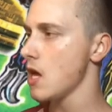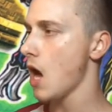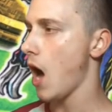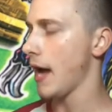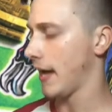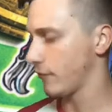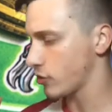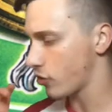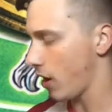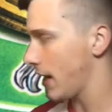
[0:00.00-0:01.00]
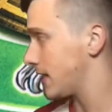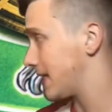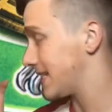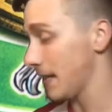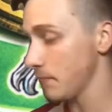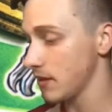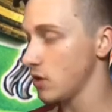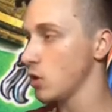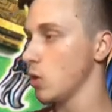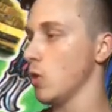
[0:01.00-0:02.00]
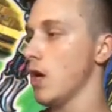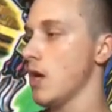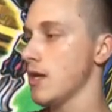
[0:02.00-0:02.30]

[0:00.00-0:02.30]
I have tried and attempted to